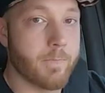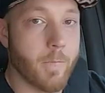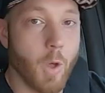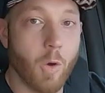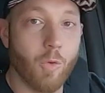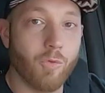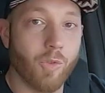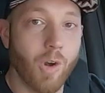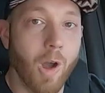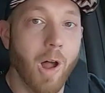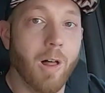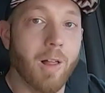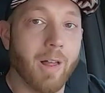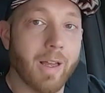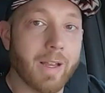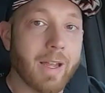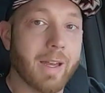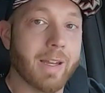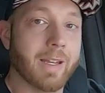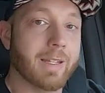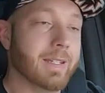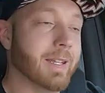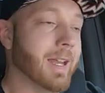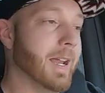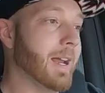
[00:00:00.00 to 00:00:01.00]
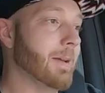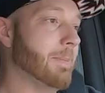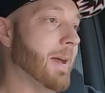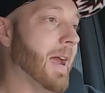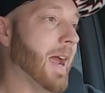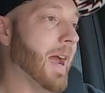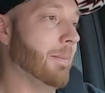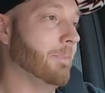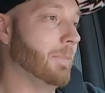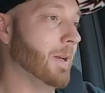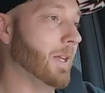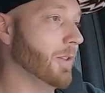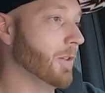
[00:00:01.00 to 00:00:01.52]
overall, I got to say I'm
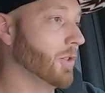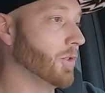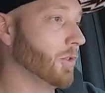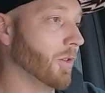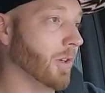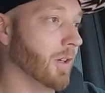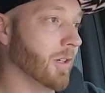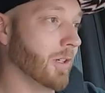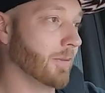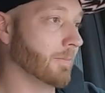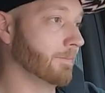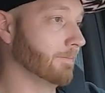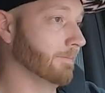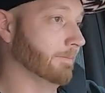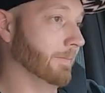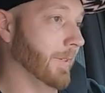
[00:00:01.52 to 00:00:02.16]
happy the truck.